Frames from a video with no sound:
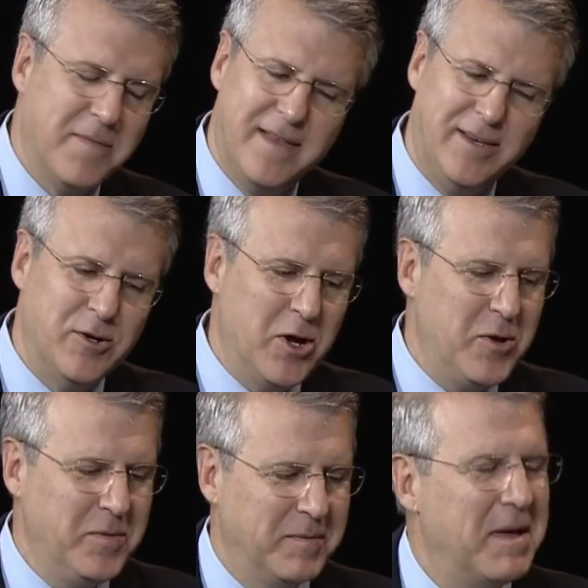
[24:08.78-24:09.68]
You
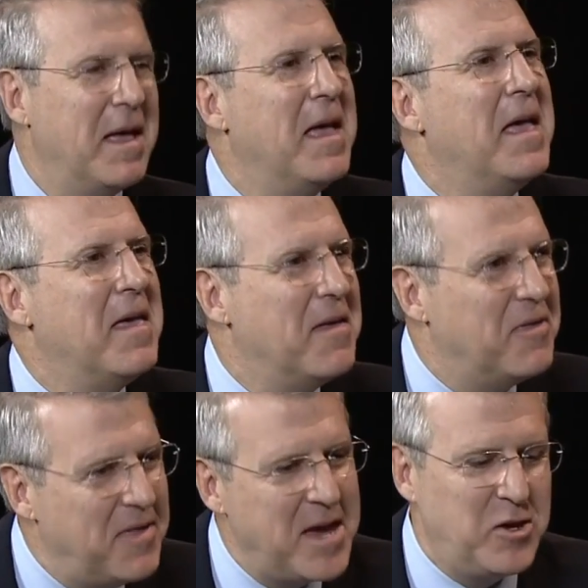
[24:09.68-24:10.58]
know,
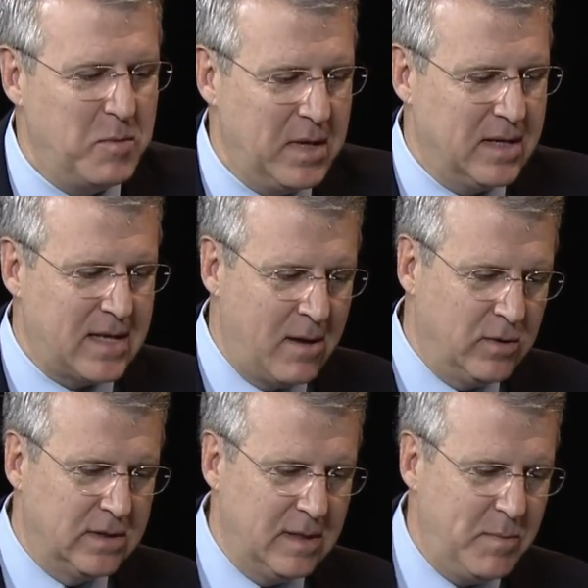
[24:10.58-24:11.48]
thank you, because I will
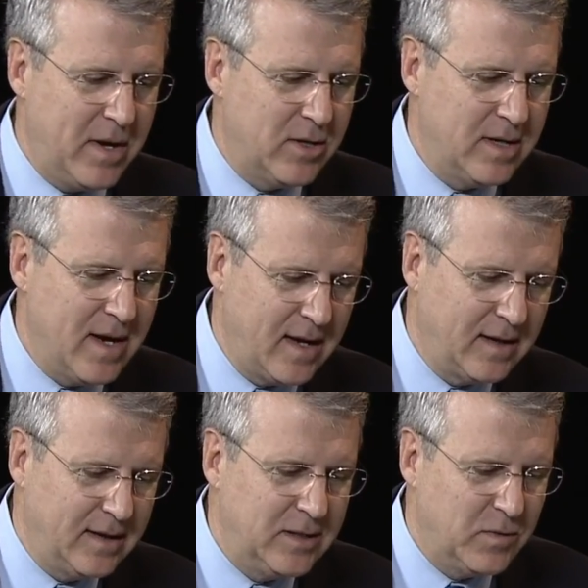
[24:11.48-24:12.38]
sleep better tonight, at
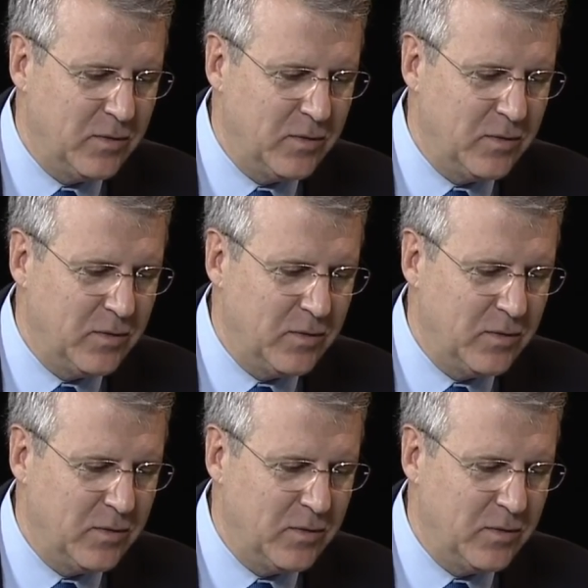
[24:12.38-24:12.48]
least with